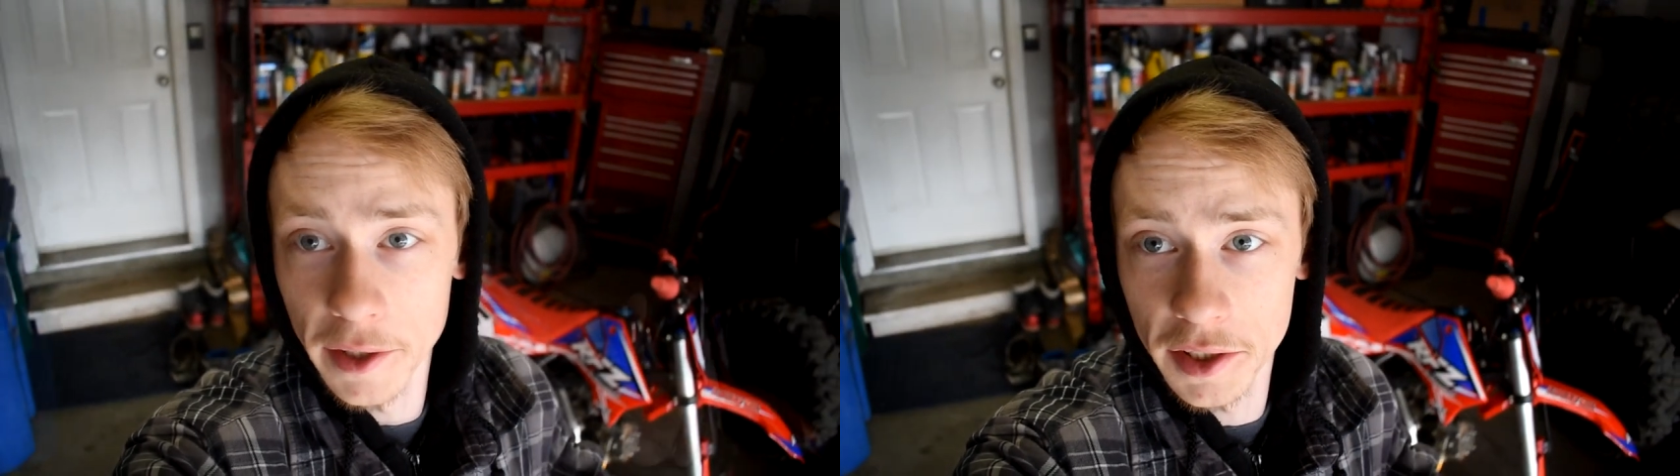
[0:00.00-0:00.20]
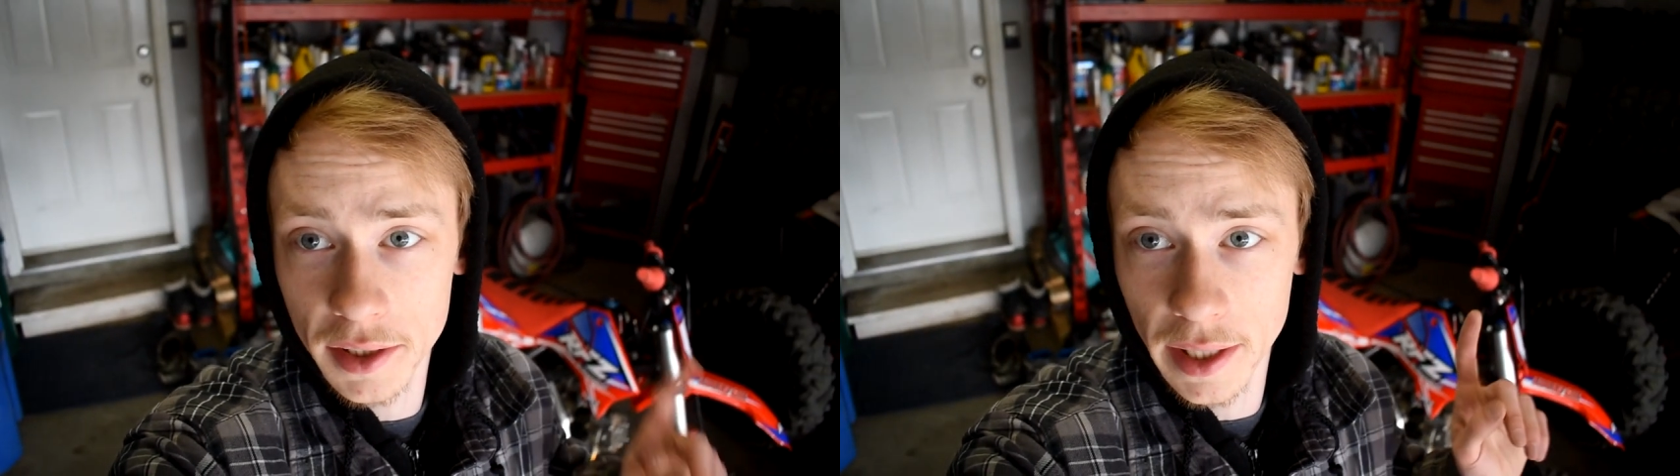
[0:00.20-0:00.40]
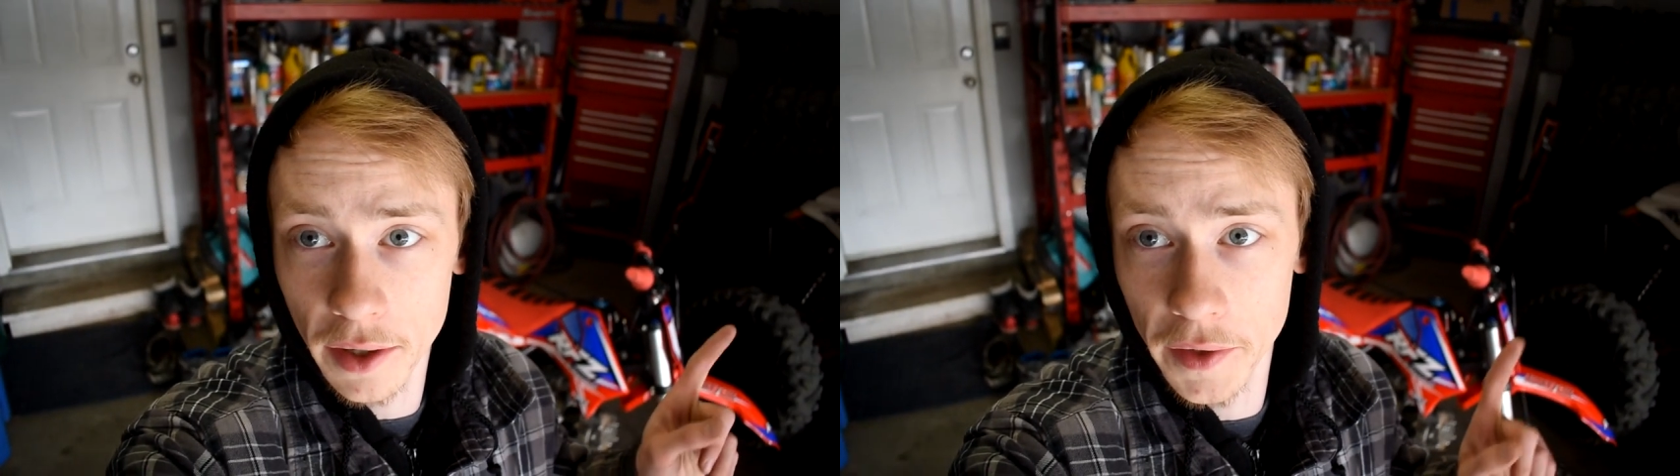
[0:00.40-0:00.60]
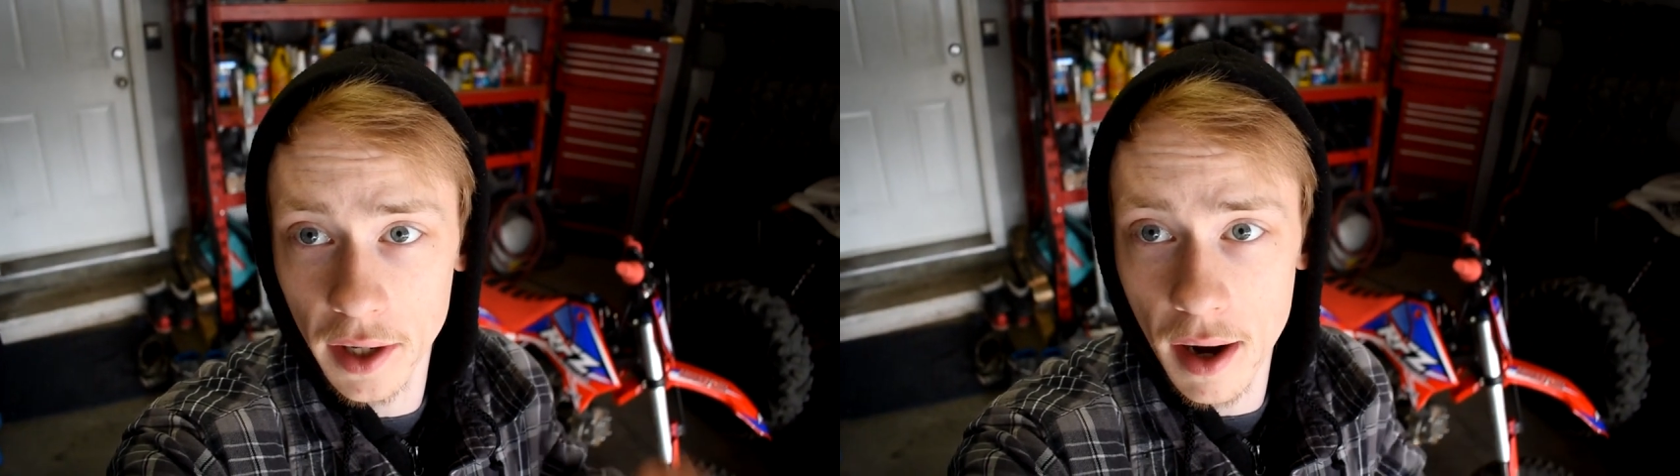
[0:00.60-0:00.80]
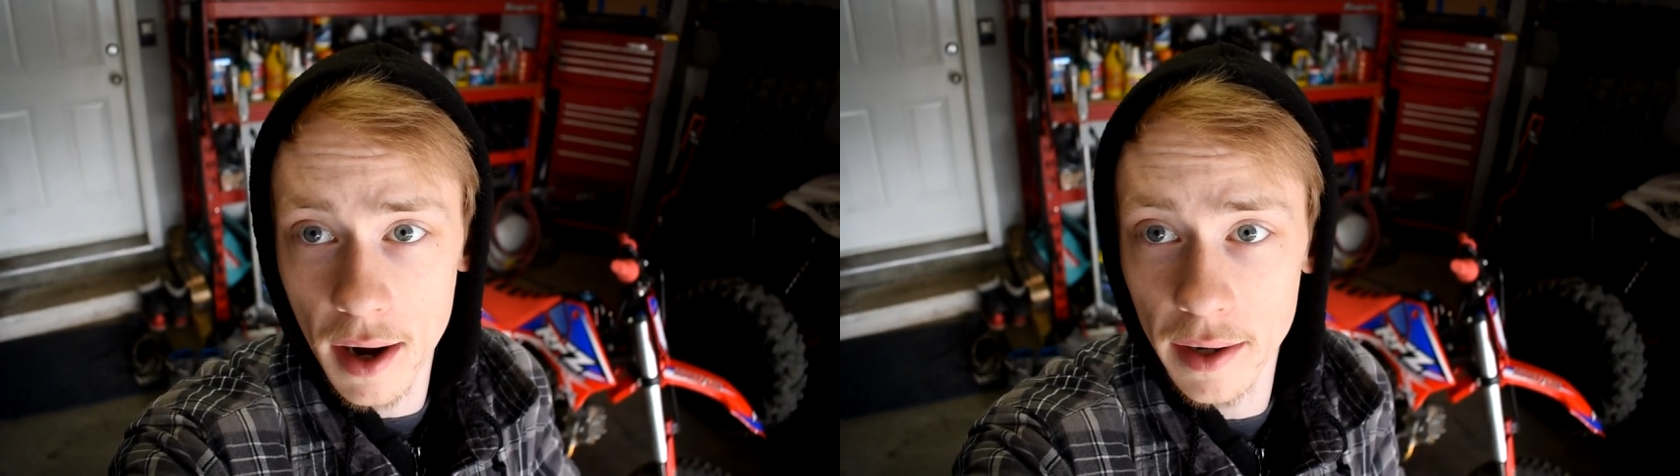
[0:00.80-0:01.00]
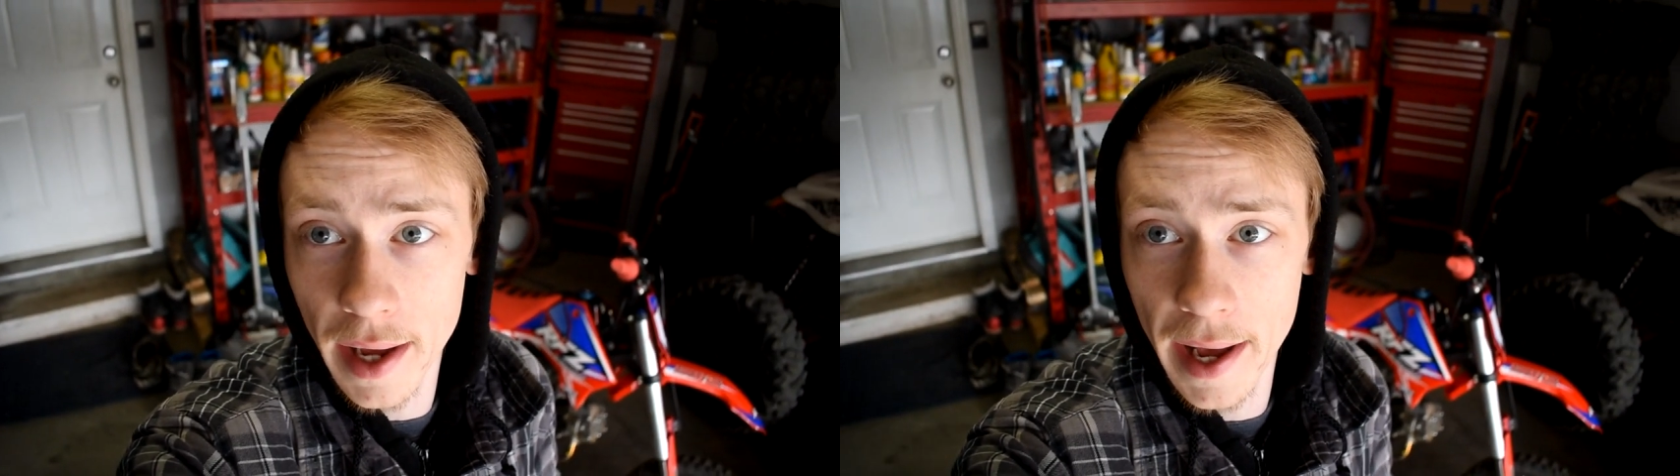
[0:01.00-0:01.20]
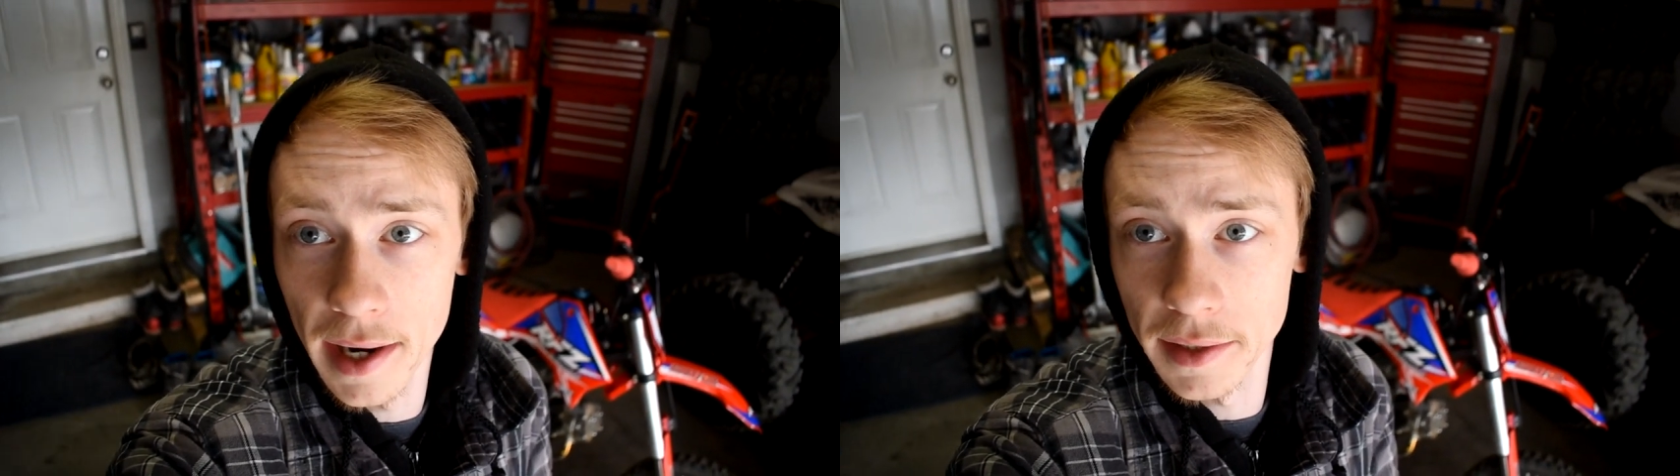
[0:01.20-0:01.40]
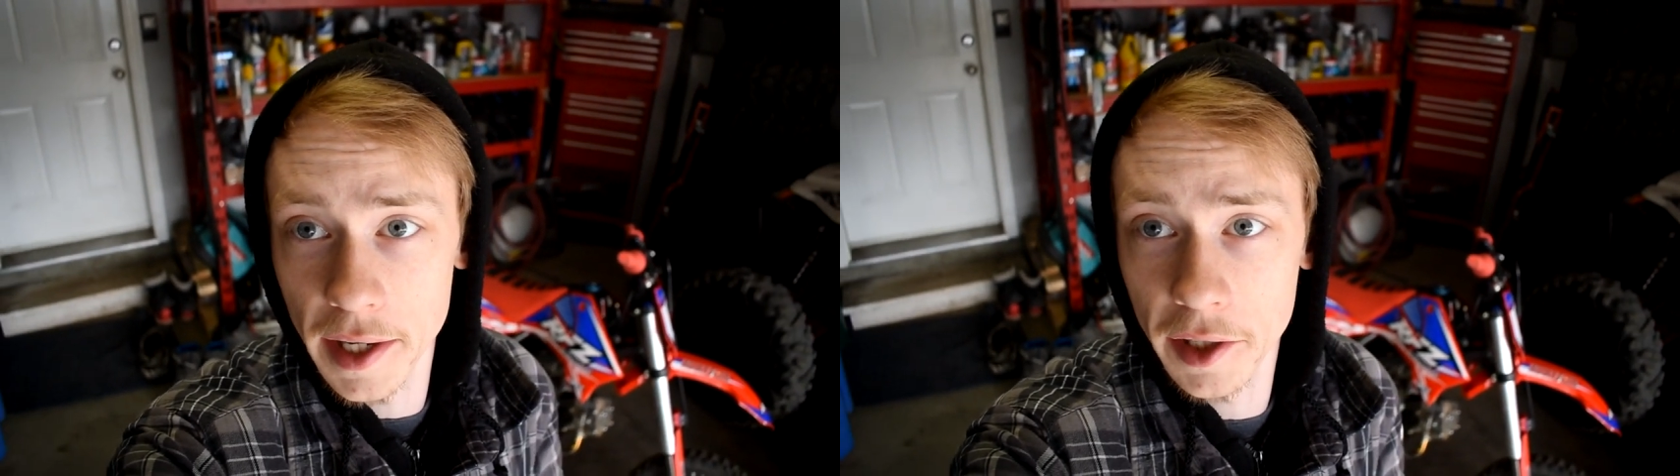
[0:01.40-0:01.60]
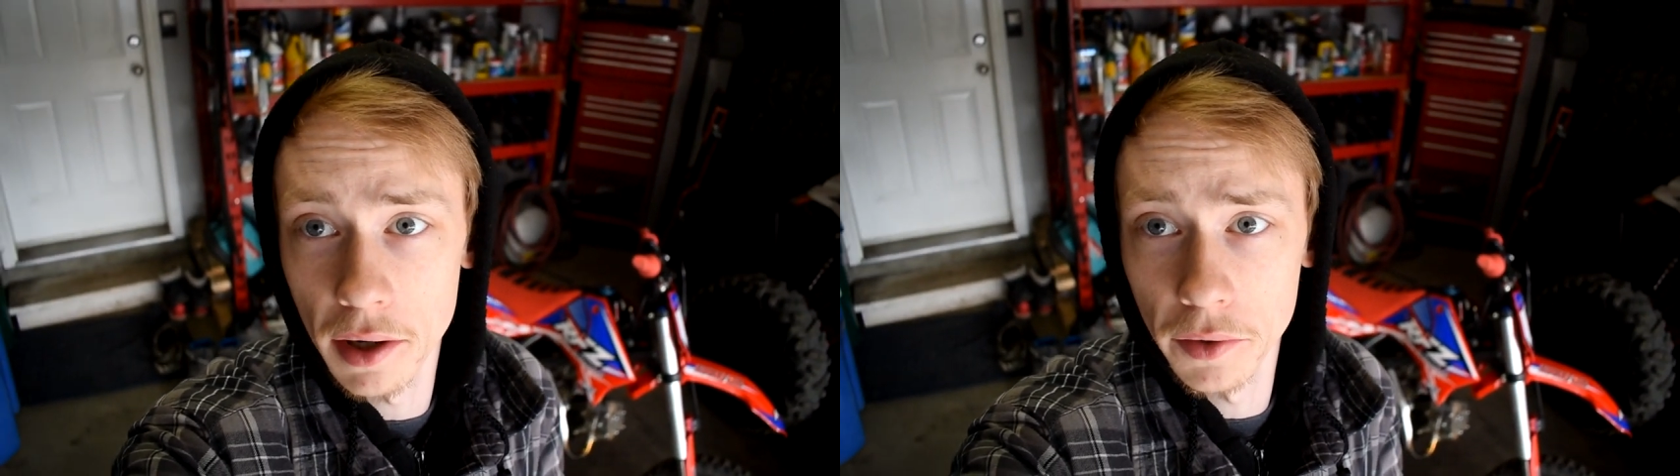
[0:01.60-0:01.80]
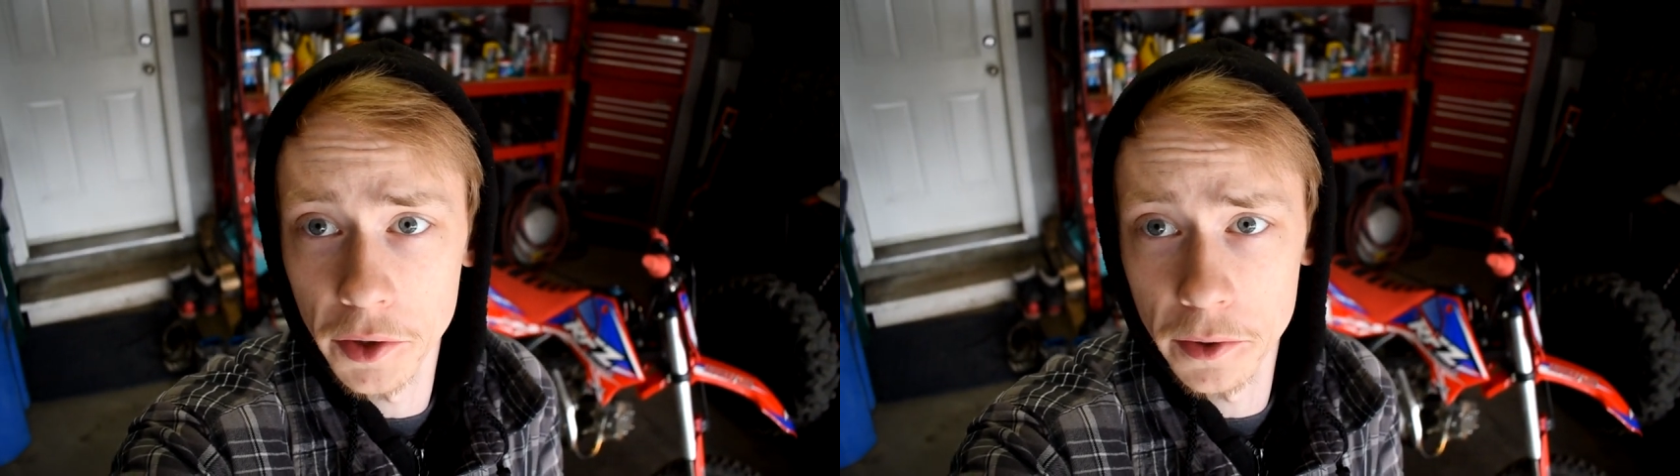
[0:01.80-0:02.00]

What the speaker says: and you can just click on the card and I'll take you over